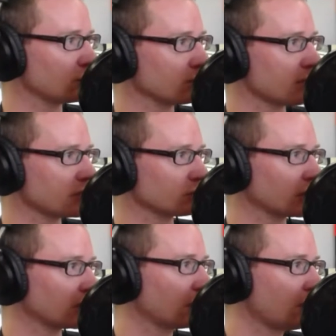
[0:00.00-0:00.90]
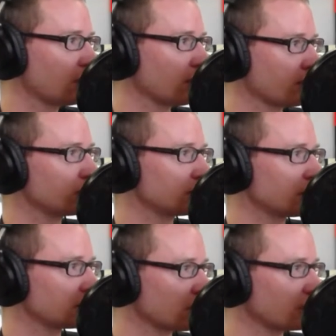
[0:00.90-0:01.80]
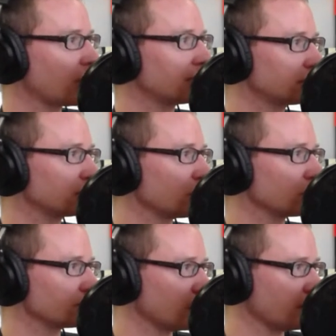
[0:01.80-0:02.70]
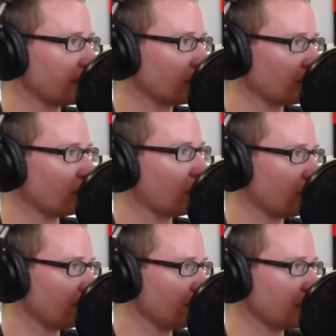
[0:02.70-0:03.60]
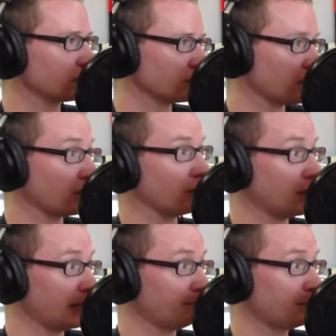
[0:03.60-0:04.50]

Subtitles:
that you're measuring, those things are nice to know, but they are not measures of ROI.